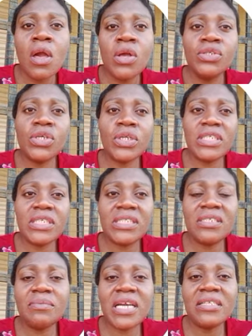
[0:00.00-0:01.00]
So the
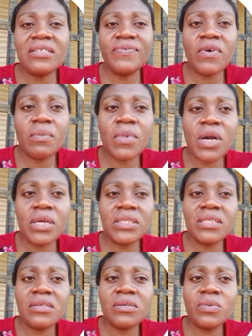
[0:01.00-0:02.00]
cement for
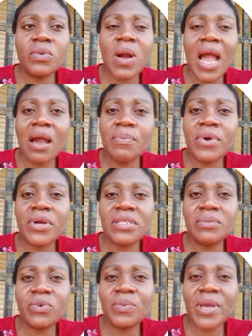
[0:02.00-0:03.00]
mortar will
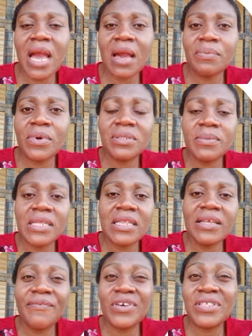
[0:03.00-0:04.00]
be
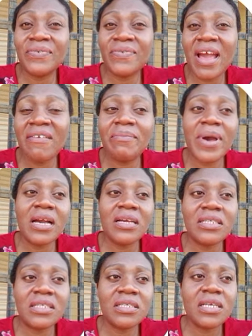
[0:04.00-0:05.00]
approximately 45
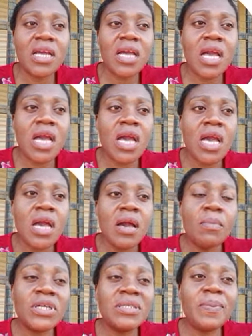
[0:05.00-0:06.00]
bags,
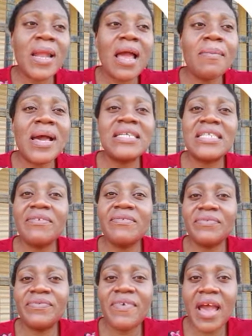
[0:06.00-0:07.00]
multiplied by
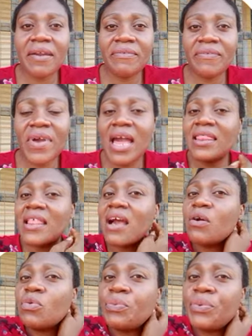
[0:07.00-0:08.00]
7.5, and
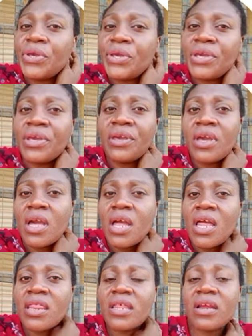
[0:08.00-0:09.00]
that will be
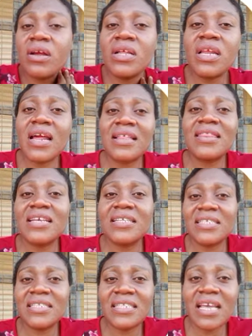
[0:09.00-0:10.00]

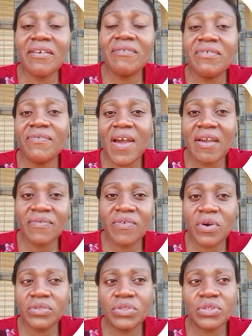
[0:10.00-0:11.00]

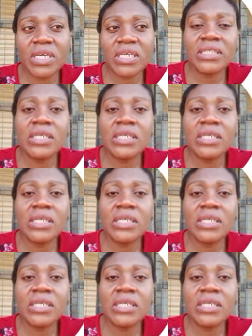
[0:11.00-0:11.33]
337,500.